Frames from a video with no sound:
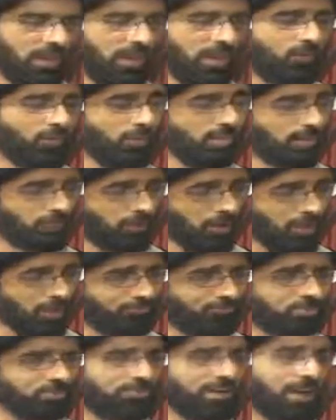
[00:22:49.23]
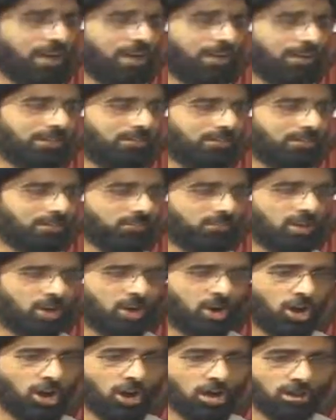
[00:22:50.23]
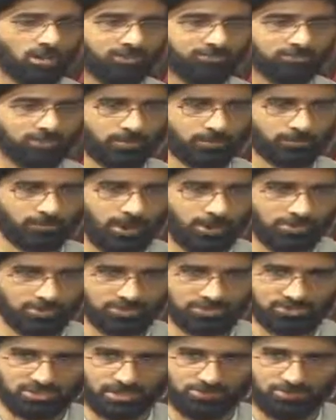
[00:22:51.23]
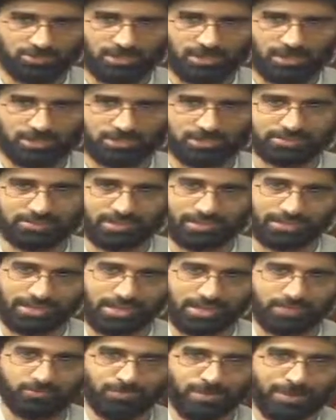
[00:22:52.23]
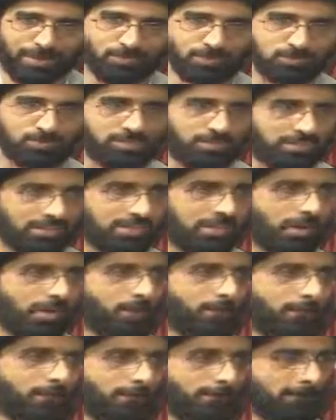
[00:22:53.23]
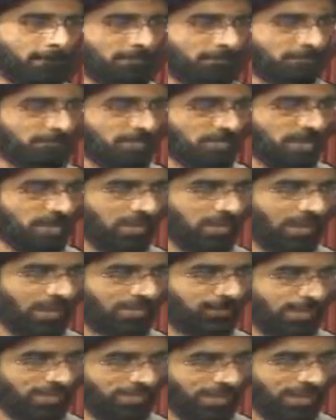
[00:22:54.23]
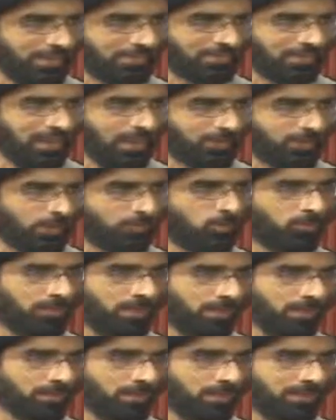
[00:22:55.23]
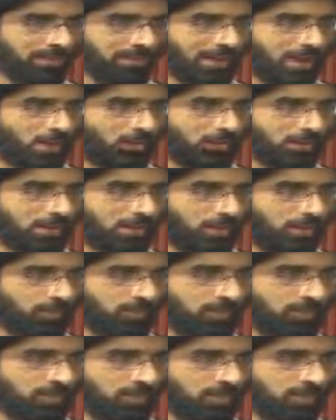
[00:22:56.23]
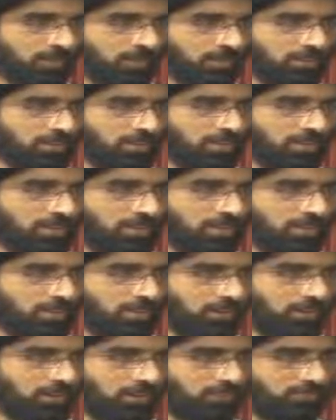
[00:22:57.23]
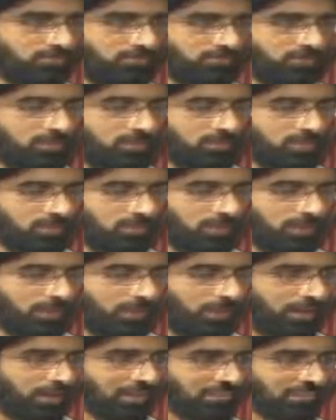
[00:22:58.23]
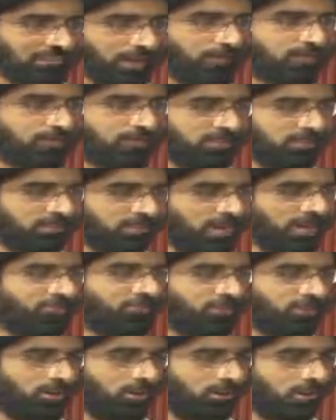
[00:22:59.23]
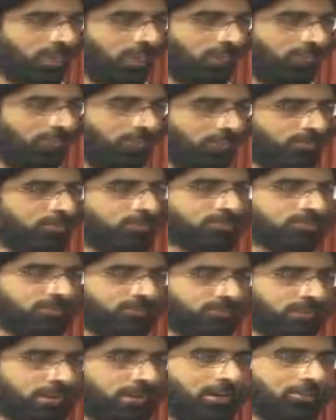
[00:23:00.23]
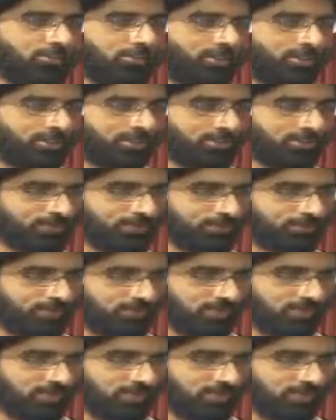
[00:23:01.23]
And when the Prophet died, all of the brothers of Khalid, they came back to Medina. And by that time, Abu Bakr had now become the accepted governor of the Muslim territories.